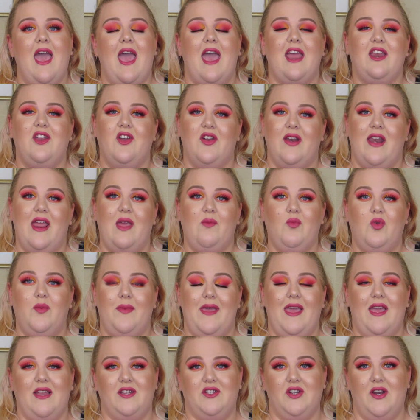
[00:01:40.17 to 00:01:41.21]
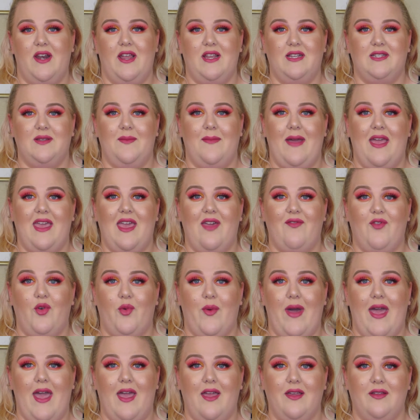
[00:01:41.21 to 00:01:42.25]
and your name will be entered into my
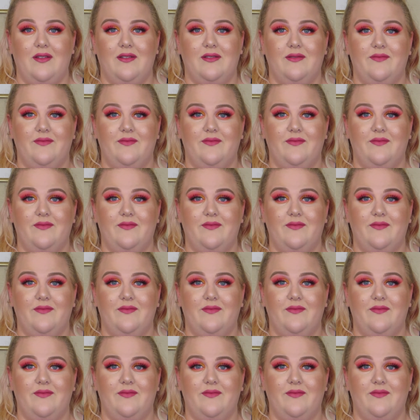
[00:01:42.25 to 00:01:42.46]
giveaway.